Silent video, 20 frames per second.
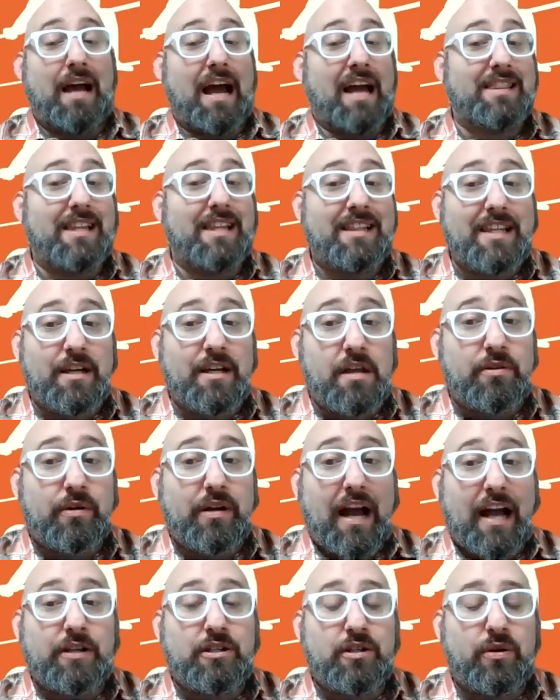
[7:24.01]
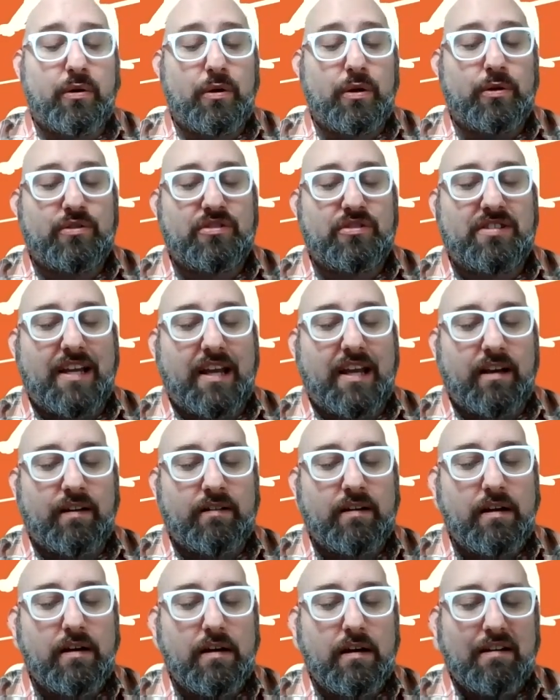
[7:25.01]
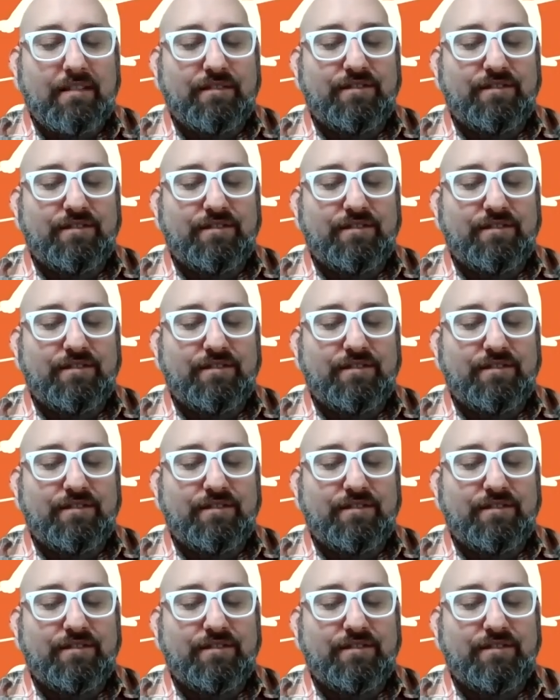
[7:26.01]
But I think the other guy too, who you're seeing